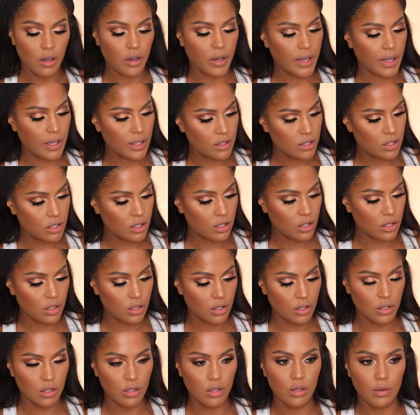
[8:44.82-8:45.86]
Okay,
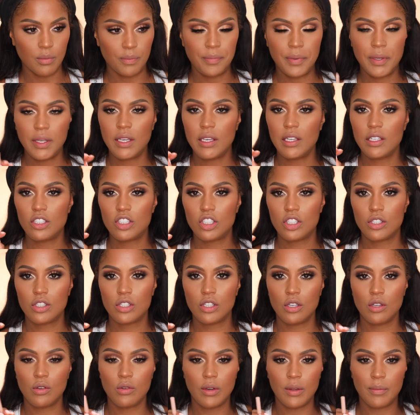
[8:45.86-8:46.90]
so peach
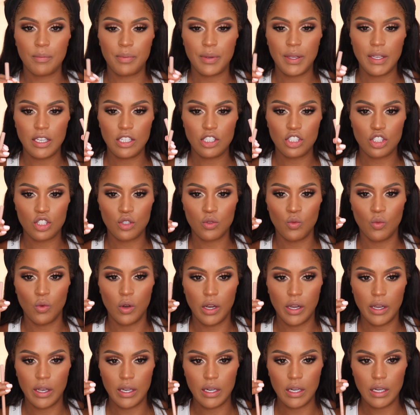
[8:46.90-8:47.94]
2 and peach
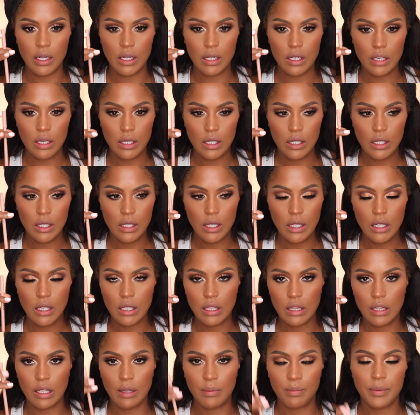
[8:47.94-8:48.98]
1
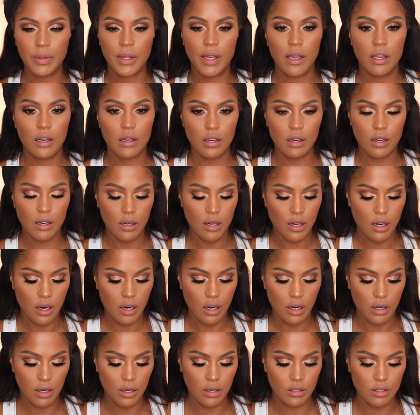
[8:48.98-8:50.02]
lip liner
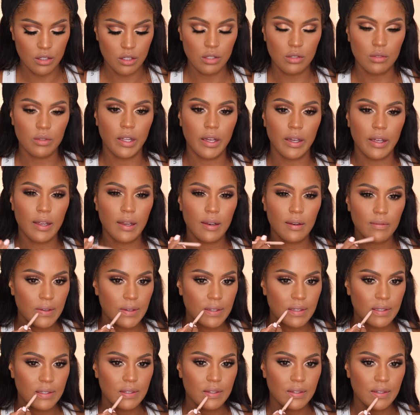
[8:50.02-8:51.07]
are too light,
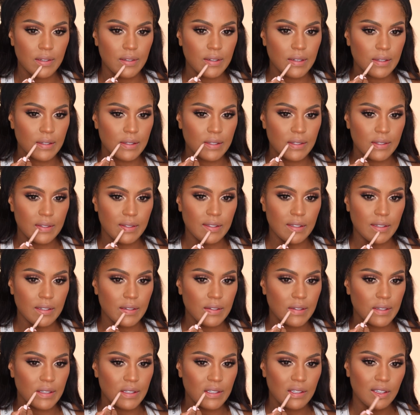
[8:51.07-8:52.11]
just so you guys can
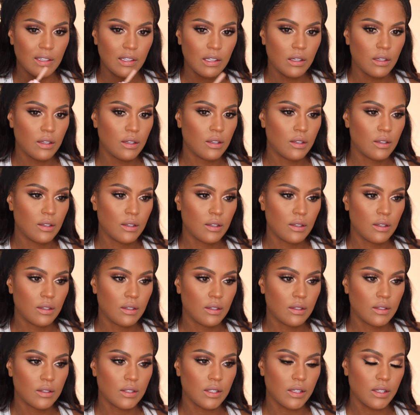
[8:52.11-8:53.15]
see
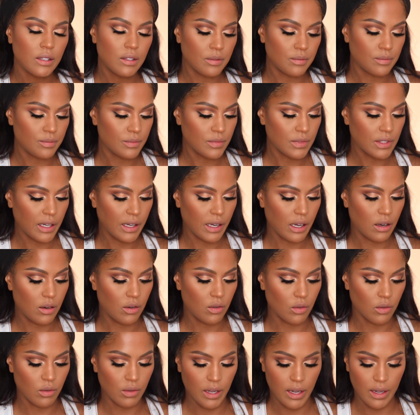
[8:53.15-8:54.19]
it. Like I
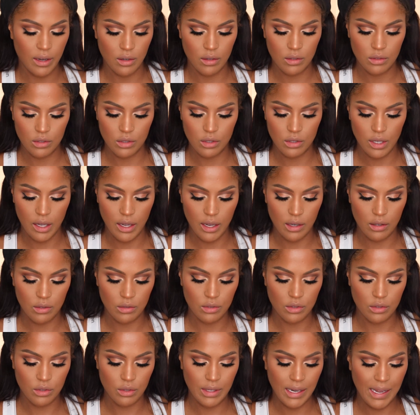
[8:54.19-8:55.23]

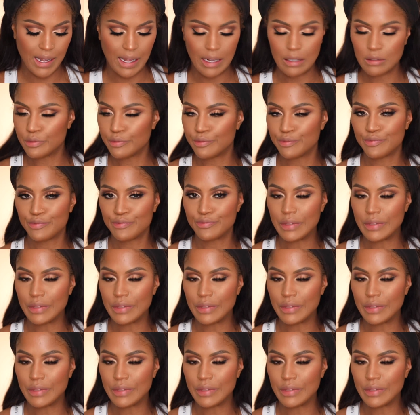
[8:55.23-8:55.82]
don't do that.